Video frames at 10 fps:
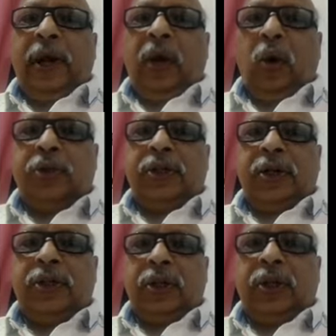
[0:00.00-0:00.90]
and
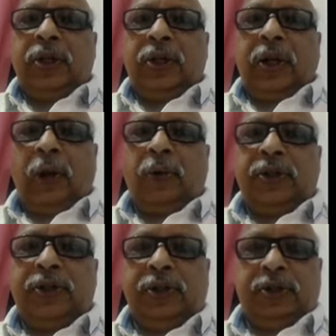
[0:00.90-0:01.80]
logical
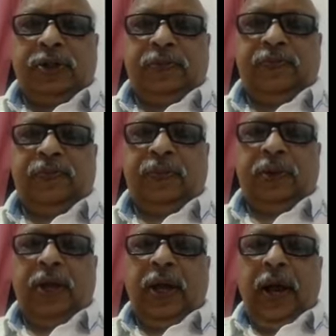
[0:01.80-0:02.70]
calculations,
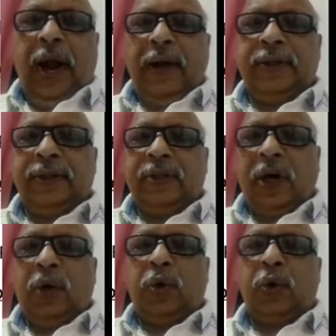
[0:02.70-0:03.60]
and this
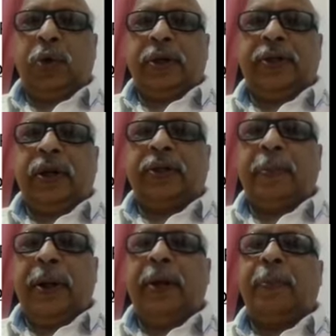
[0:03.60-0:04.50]
control unit, these are the
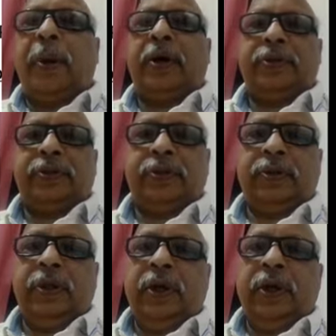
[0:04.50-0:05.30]
main parts.